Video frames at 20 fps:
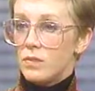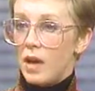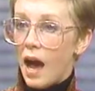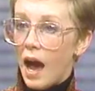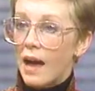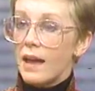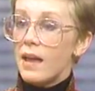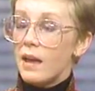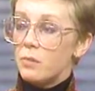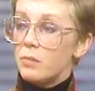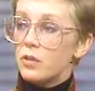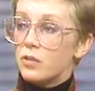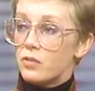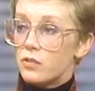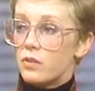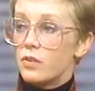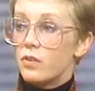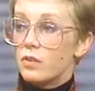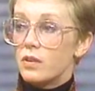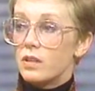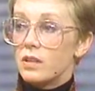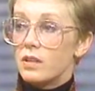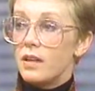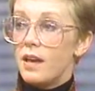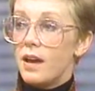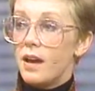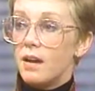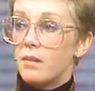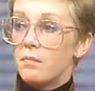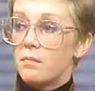I am used to it,
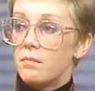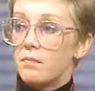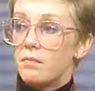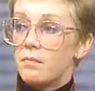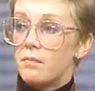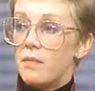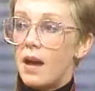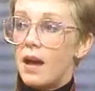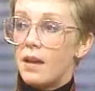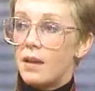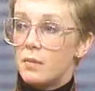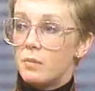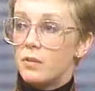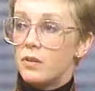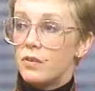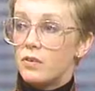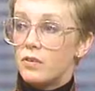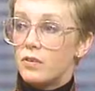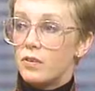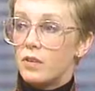yeah. I am used to